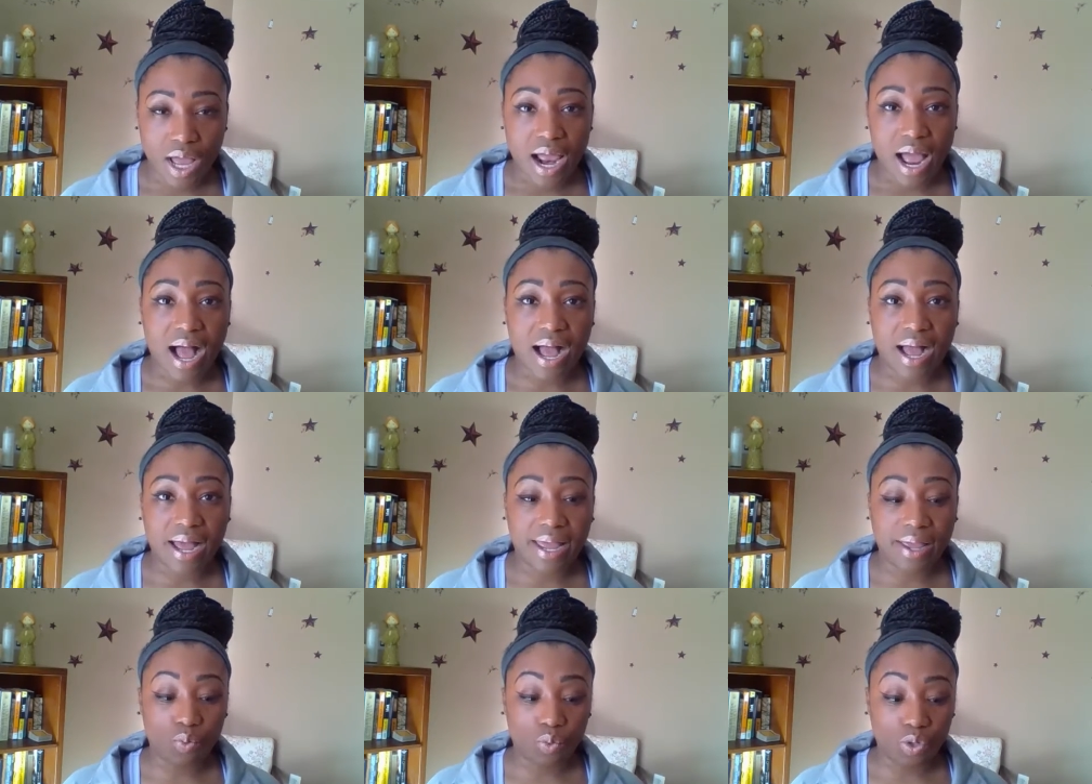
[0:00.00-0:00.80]

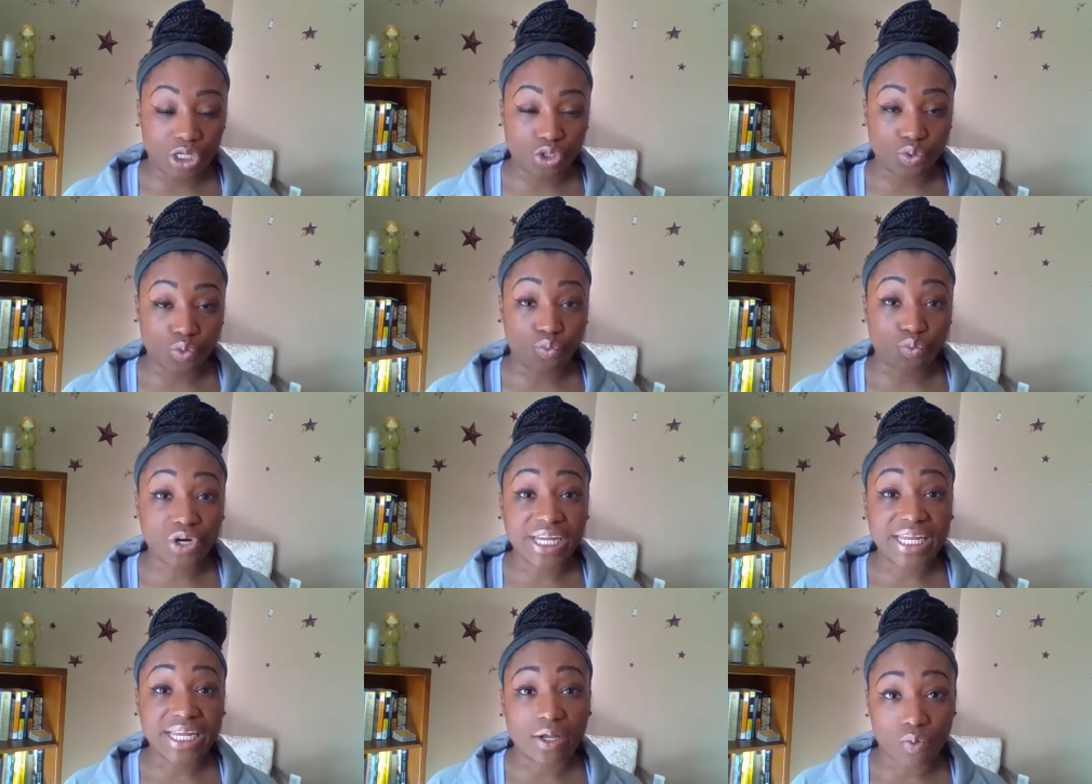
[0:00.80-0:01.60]
I was
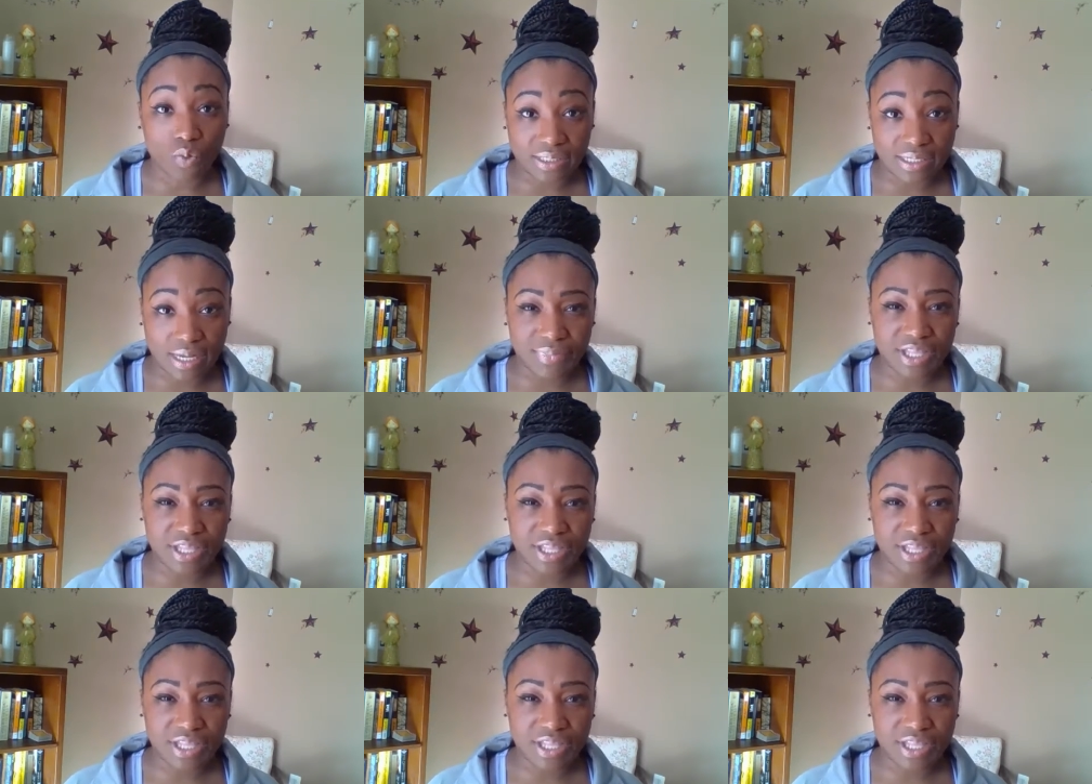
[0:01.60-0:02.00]
reading one time.